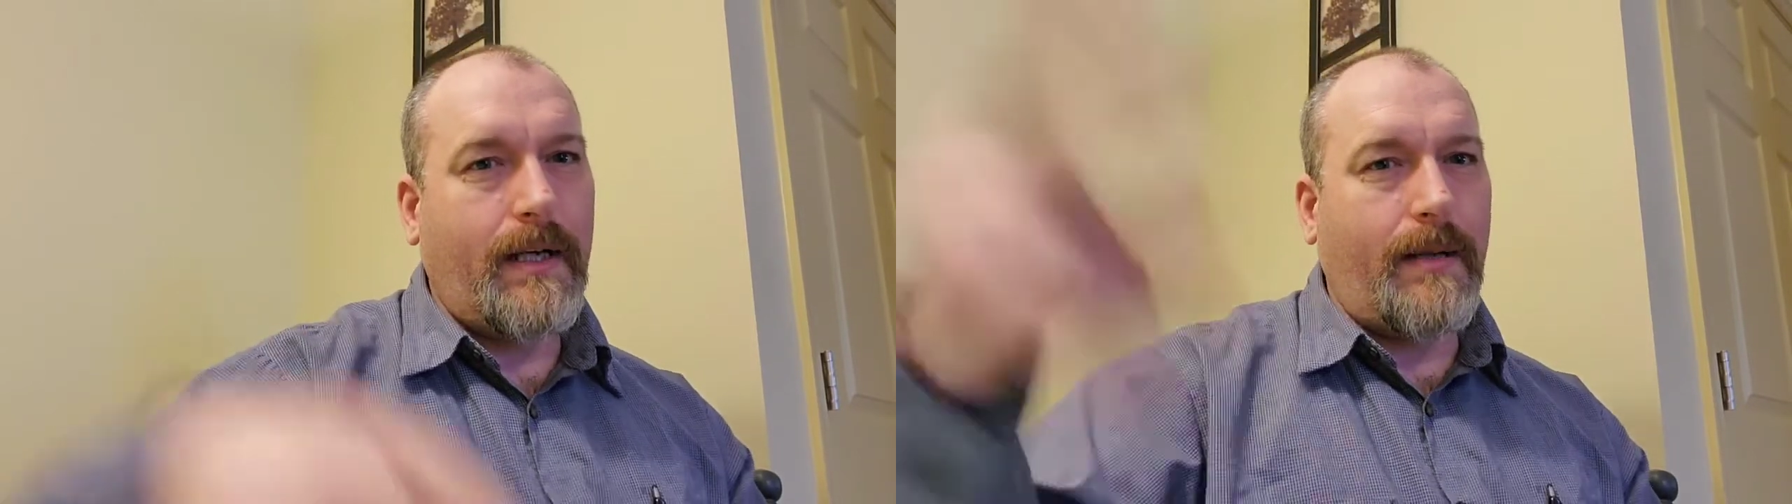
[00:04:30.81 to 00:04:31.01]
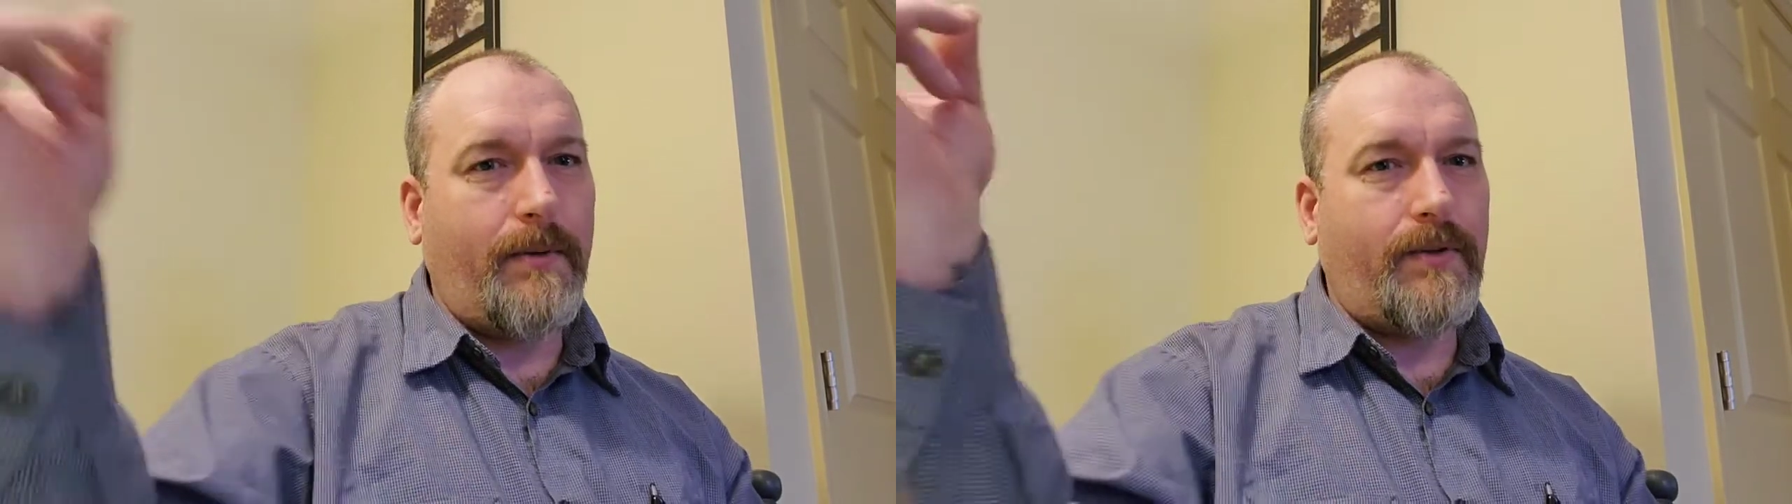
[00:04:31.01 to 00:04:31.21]

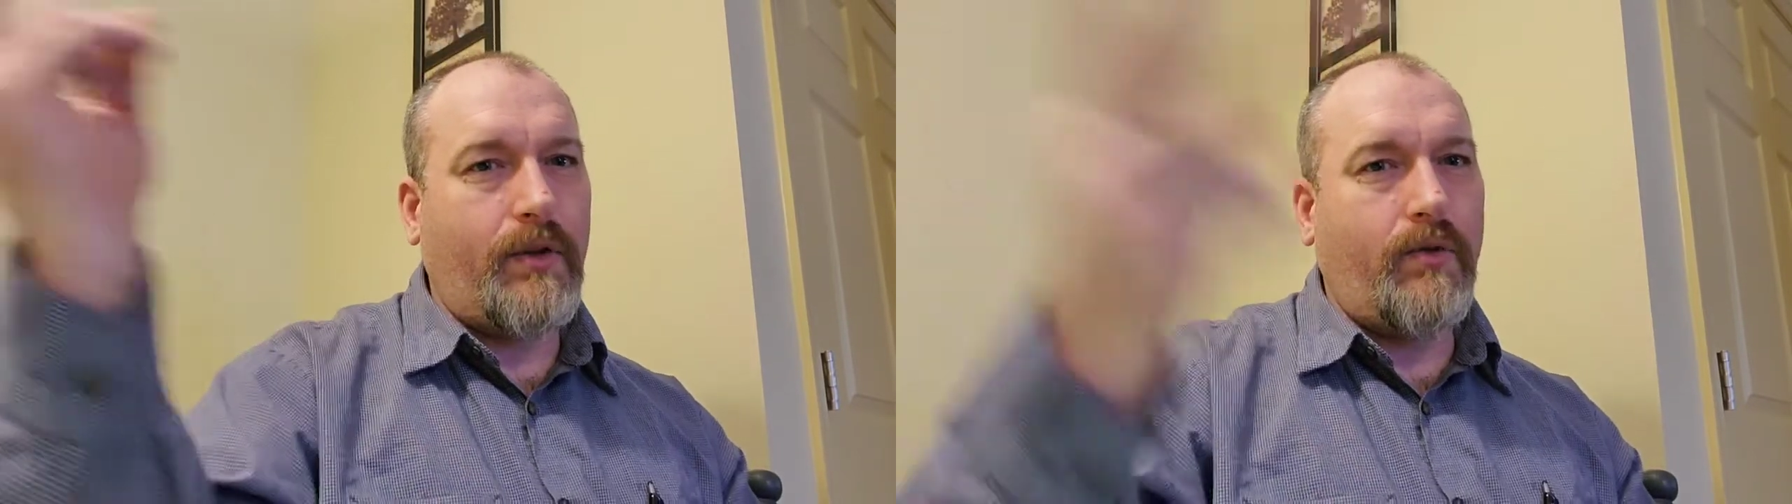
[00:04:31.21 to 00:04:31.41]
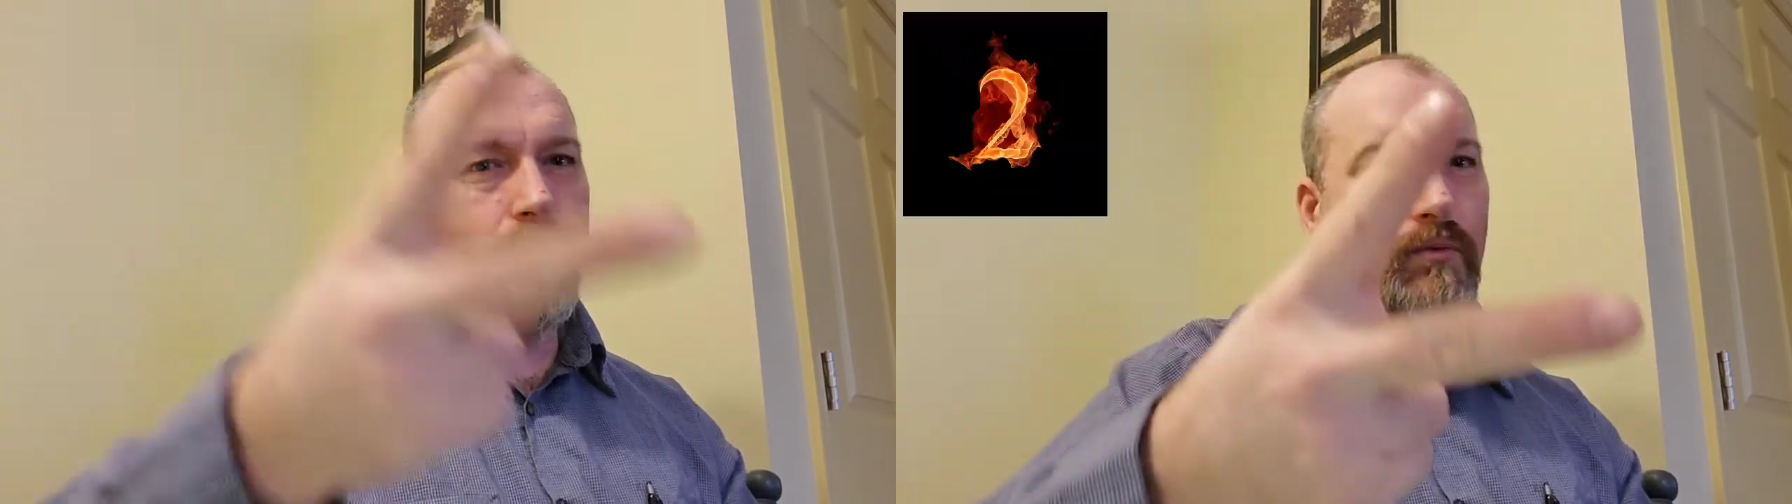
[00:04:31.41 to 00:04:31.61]
Number
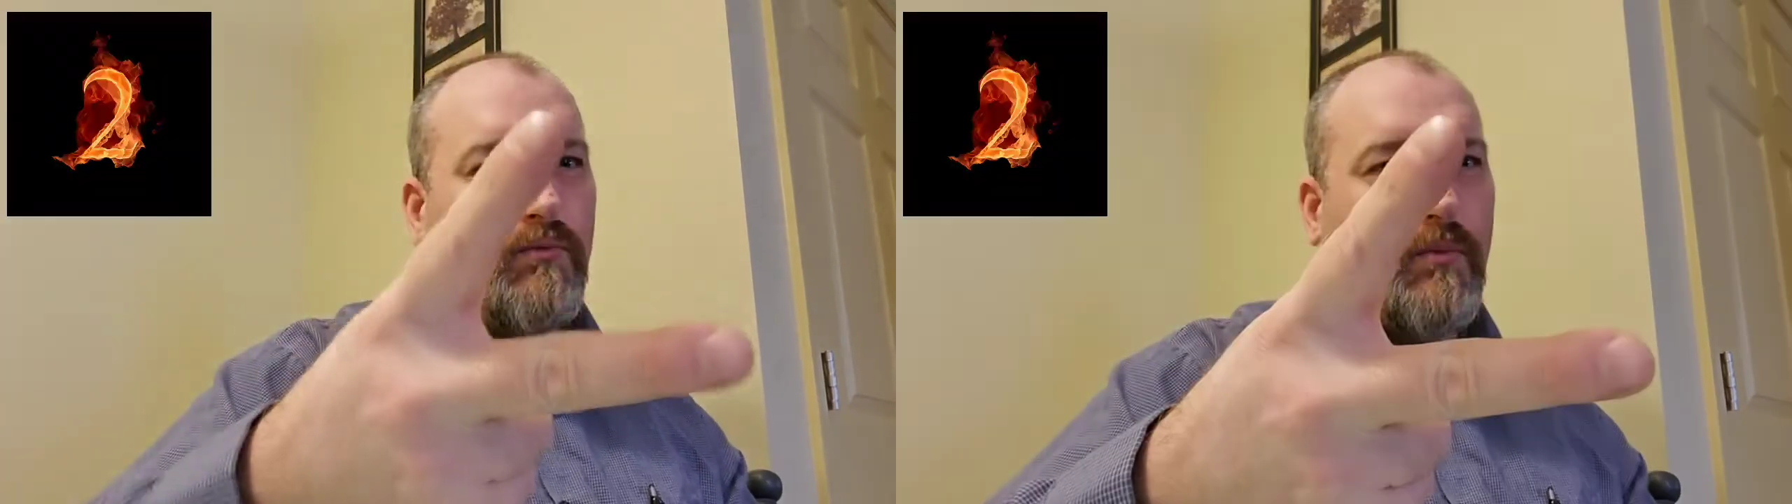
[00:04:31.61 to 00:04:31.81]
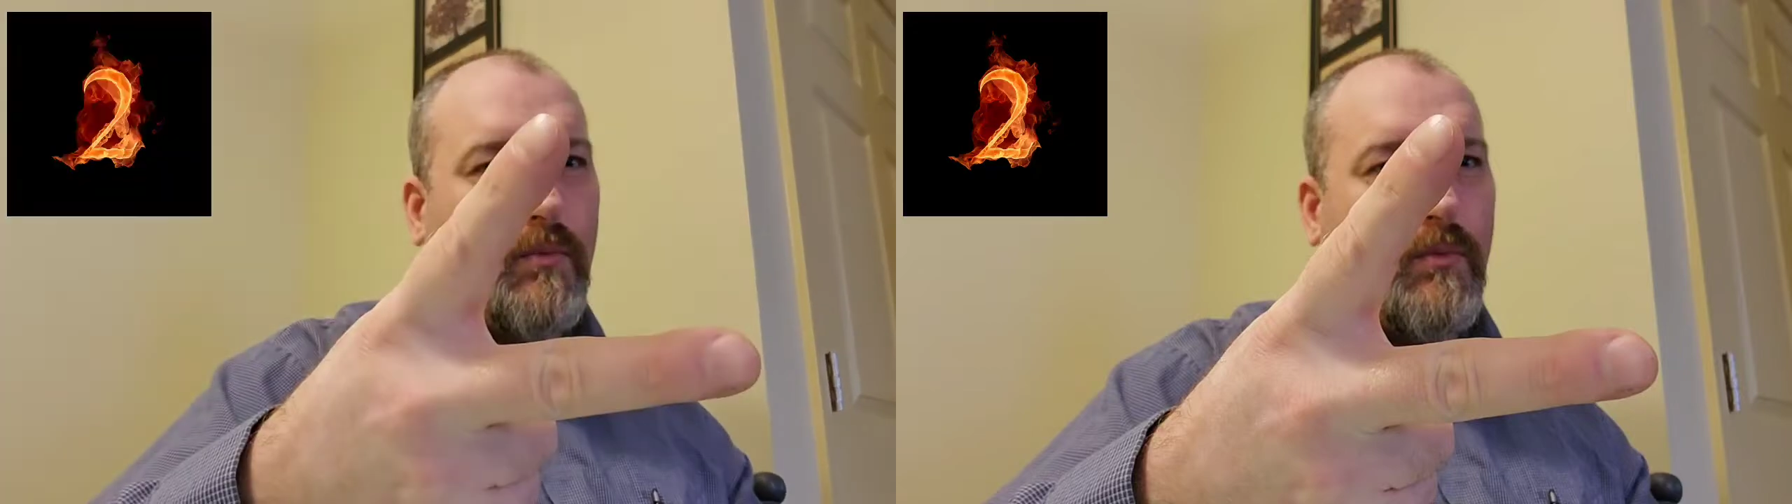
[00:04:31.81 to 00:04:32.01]
2
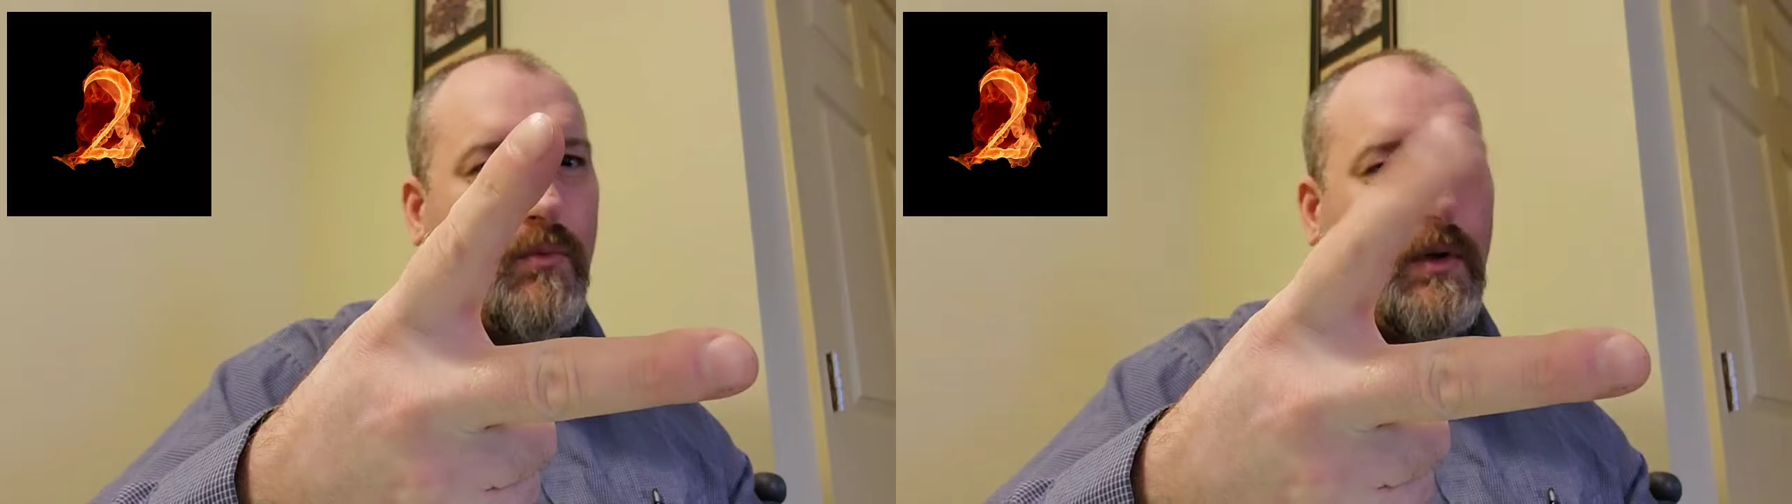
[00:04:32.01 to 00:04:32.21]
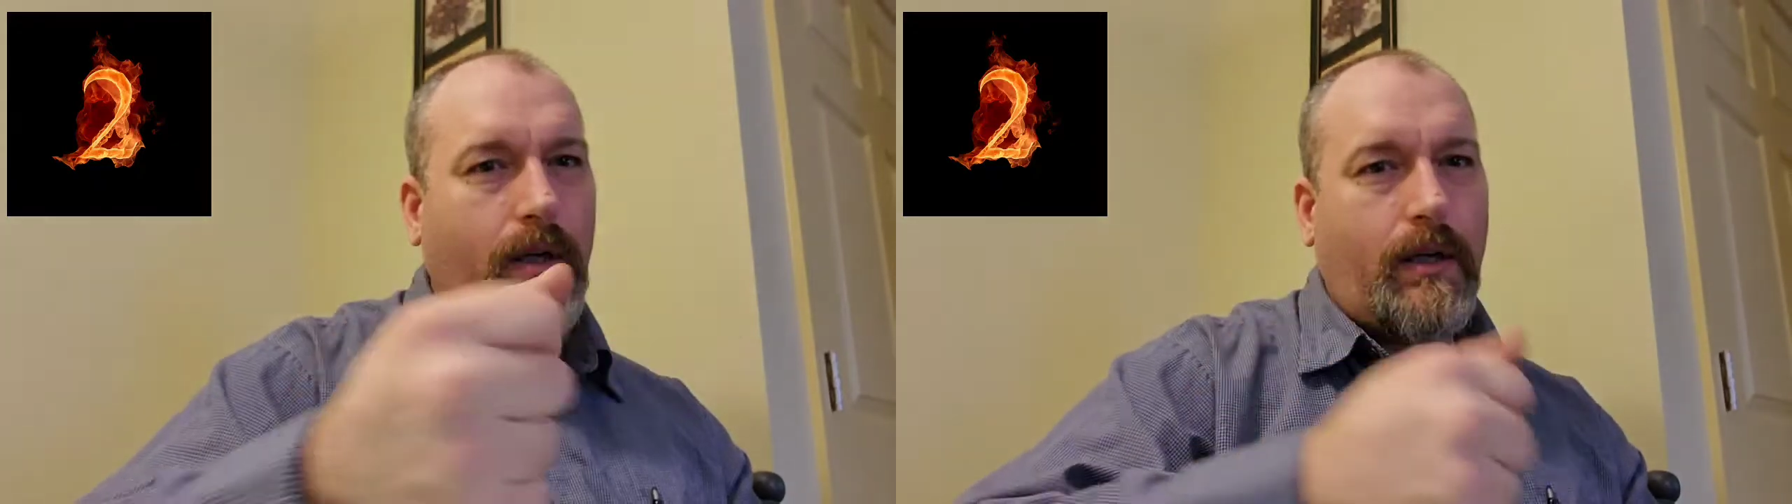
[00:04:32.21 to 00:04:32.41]

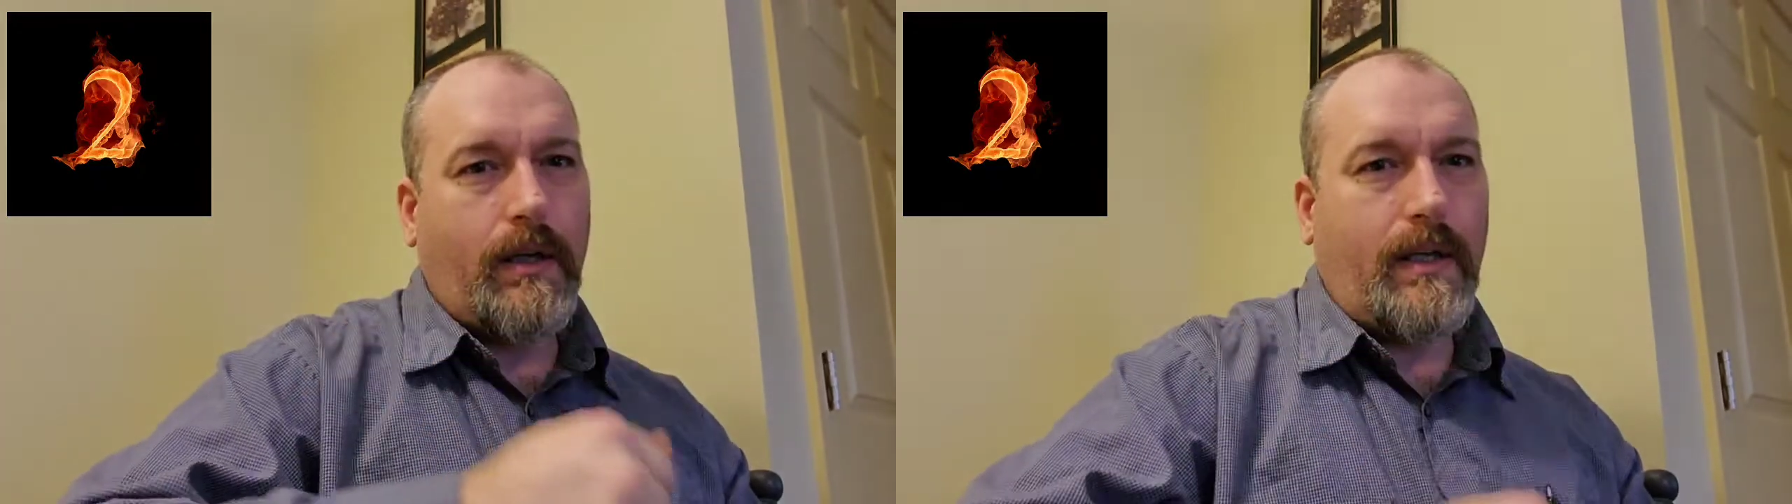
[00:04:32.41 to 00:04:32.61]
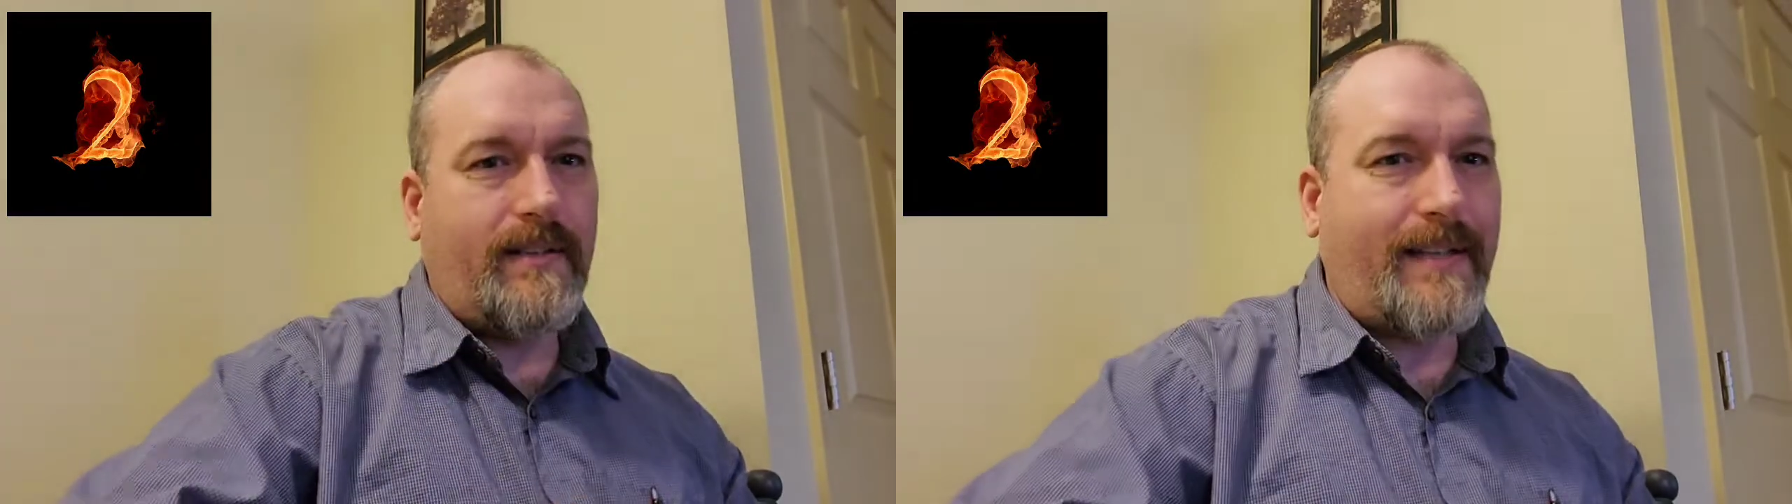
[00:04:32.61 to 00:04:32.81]

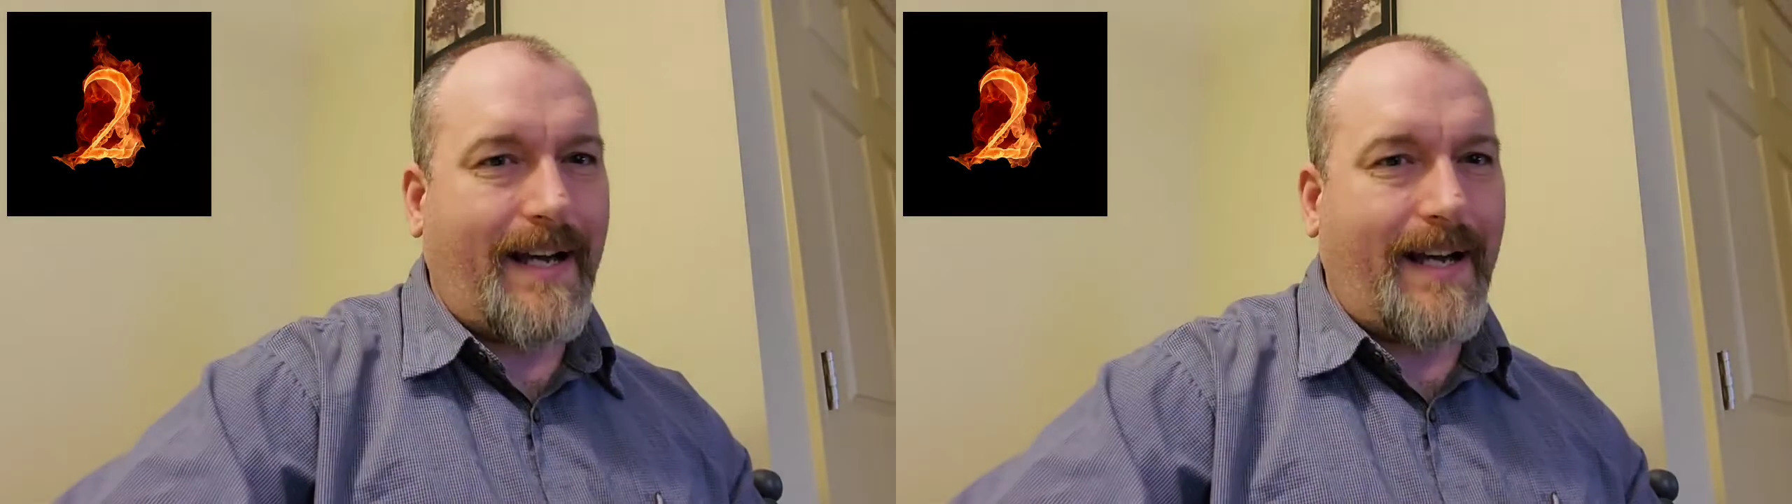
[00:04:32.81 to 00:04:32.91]
is